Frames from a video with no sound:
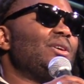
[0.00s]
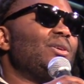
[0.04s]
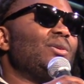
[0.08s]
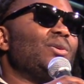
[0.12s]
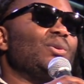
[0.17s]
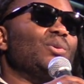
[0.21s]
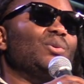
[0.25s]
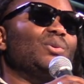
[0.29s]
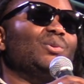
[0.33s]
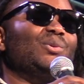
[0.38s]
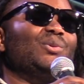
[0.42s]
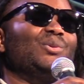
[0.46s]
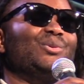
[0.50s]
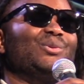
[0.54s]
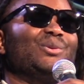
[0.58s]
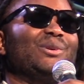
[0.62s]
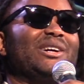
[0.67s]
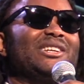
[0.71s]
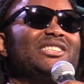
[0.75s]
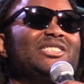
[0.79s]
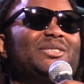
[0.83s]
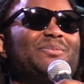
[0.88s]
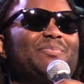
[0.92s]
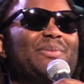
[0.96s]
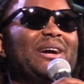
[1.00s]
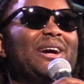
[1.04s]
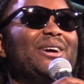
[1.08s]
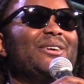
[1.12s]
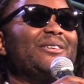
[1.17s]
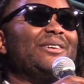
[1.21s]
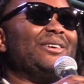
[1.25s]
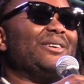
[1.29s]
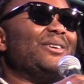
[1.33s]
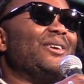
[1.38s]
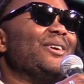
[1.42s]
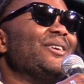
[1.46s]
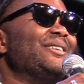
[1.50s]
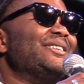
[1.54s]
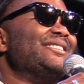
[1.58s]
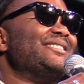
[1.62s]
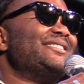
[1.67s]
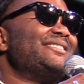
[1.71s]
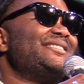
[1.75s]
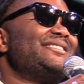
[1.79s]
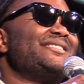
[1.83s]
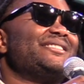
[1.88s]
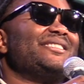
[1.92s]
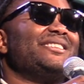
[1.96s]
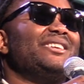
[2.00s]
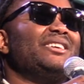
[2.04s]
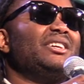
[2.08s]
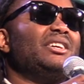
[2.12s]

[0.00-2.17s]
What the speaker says: Ooh, aspiring artists.